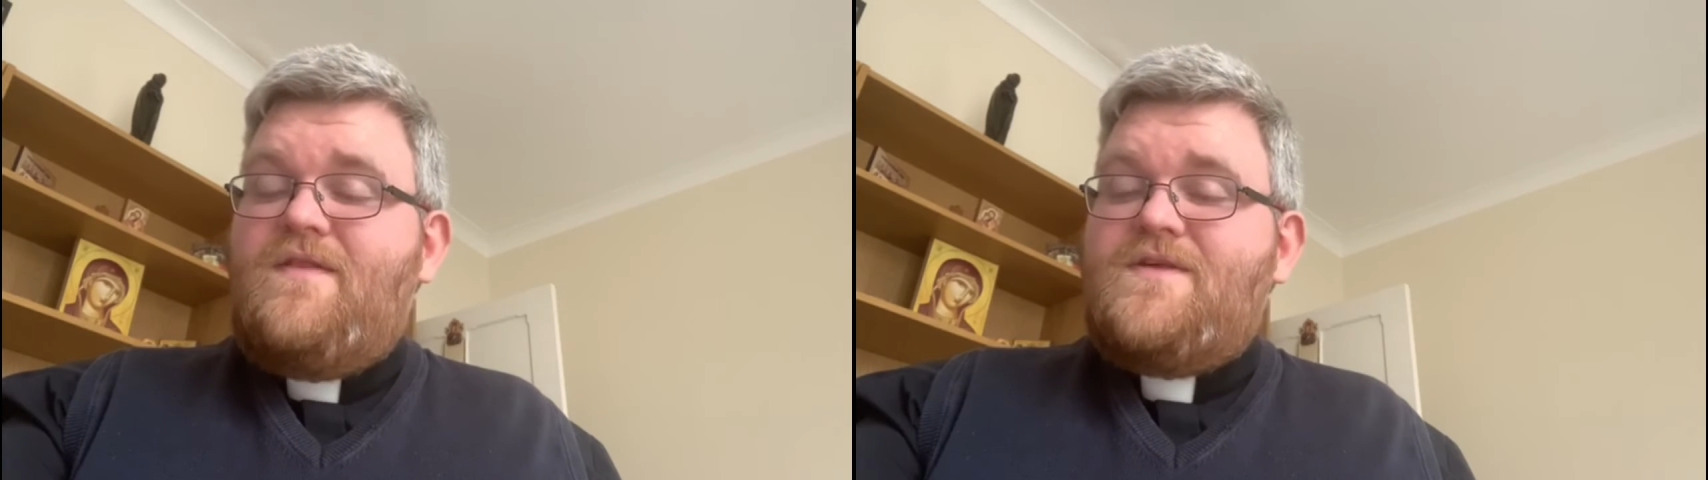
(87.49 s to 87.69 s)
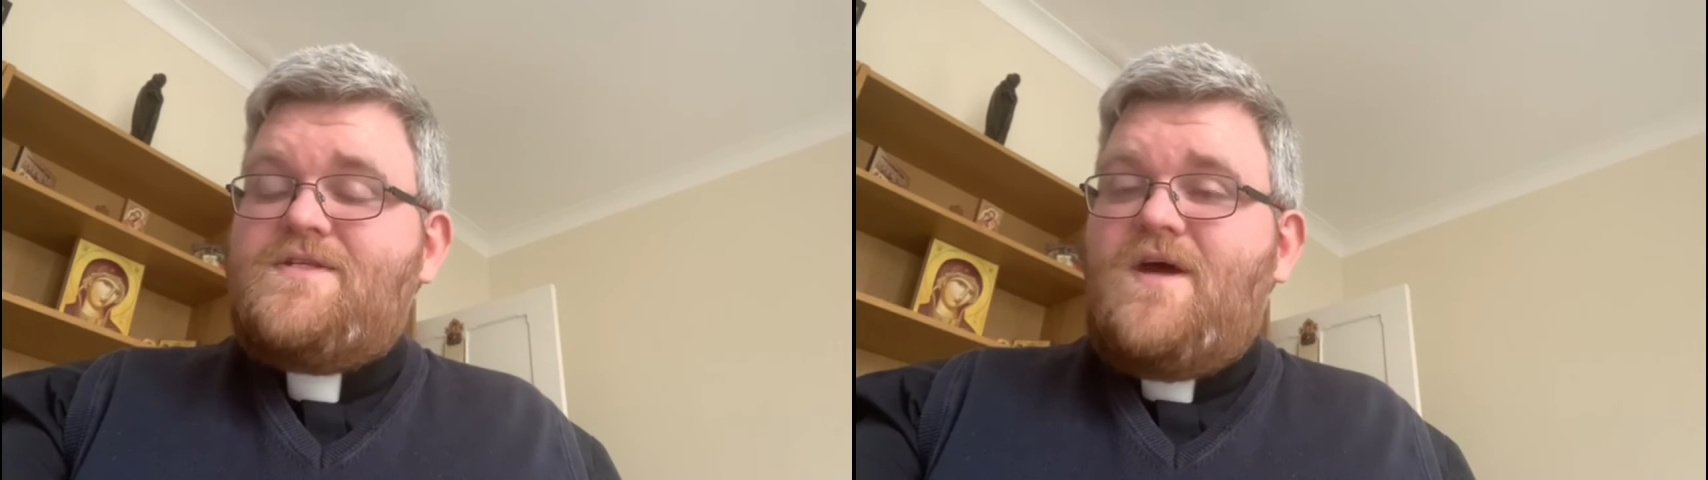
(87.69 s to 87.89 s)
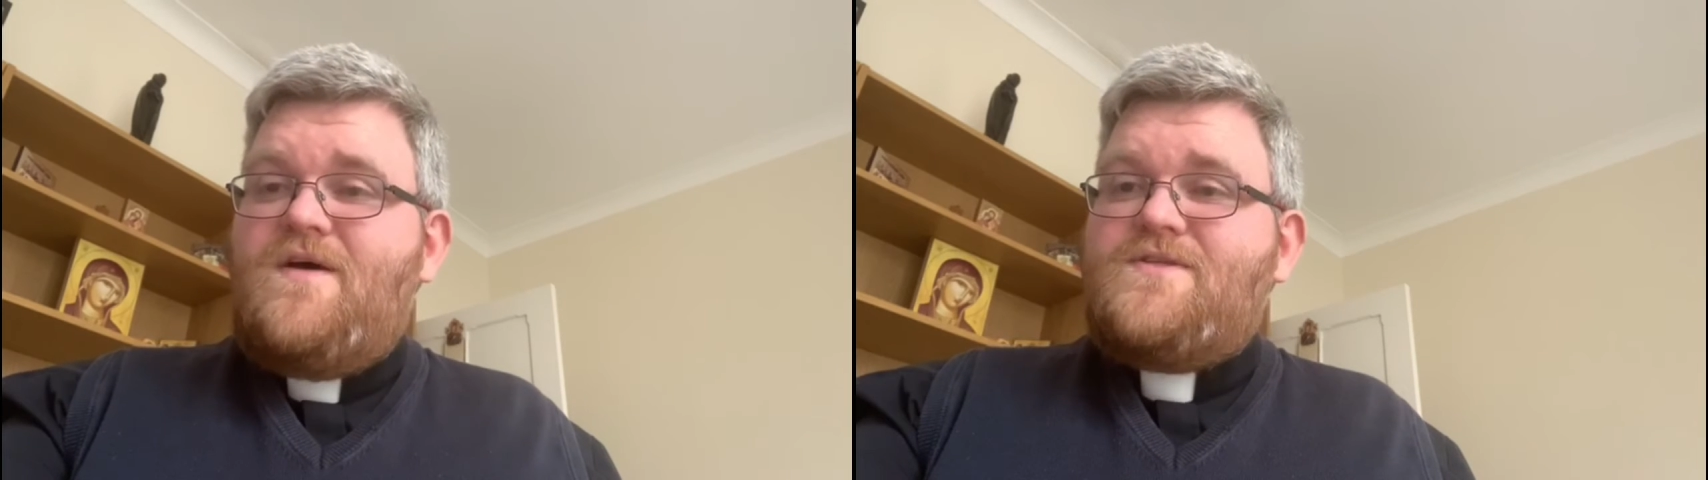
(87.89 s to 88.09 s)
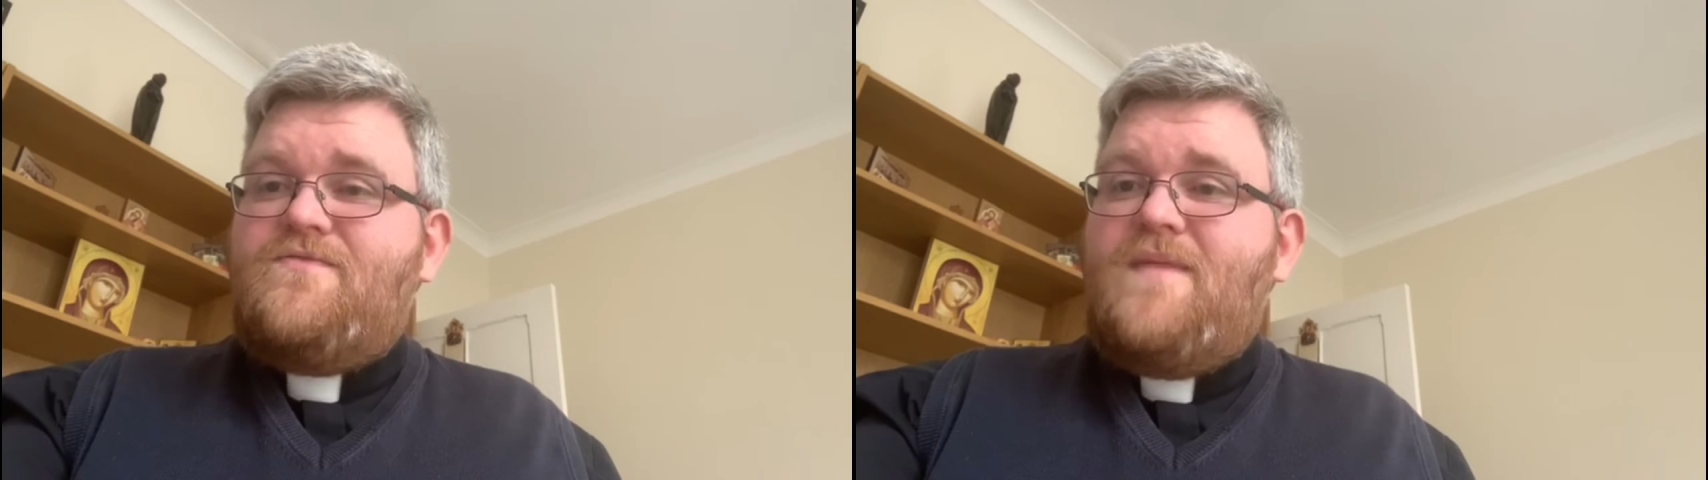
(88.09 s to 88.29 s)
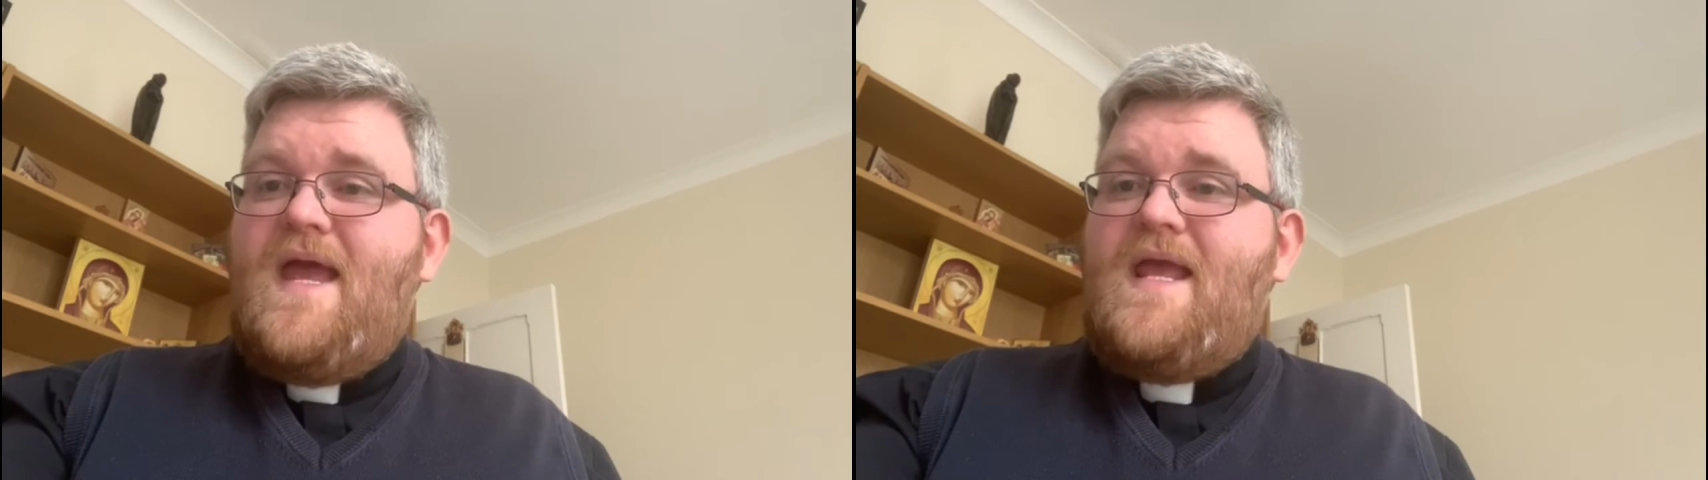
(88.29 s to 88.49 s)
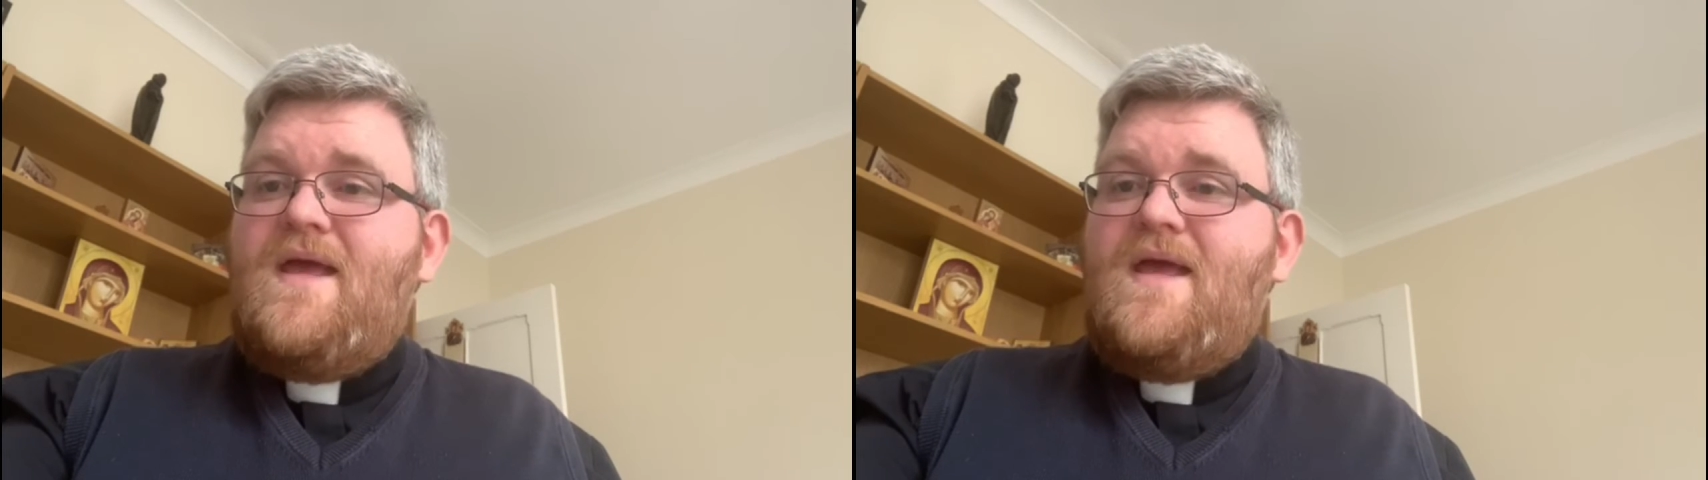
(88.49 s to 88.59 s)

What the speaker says: at the start of May